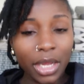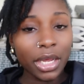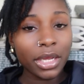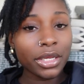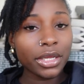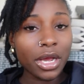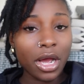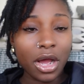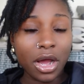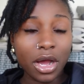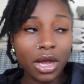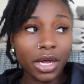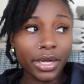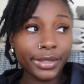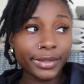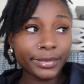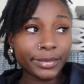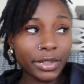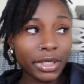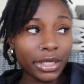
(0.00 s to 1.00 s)

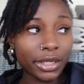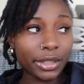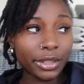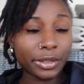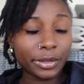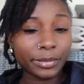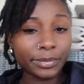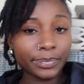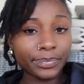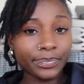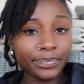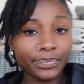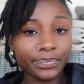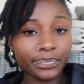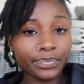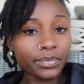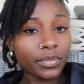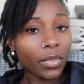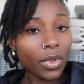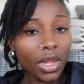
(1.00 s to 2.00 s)
Y'all,
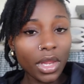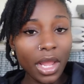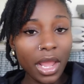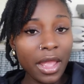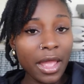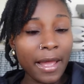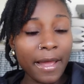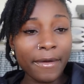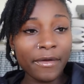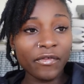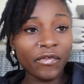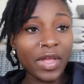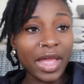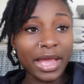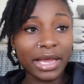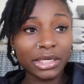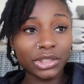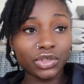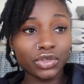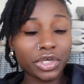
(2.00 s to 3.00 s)
I've
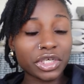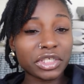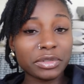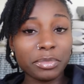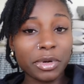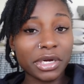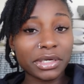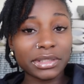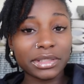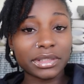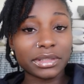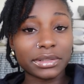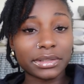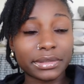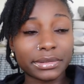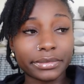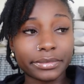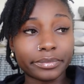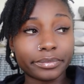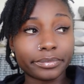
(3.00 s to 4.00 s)
had stretch marks
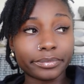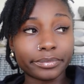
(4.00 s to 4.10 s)
since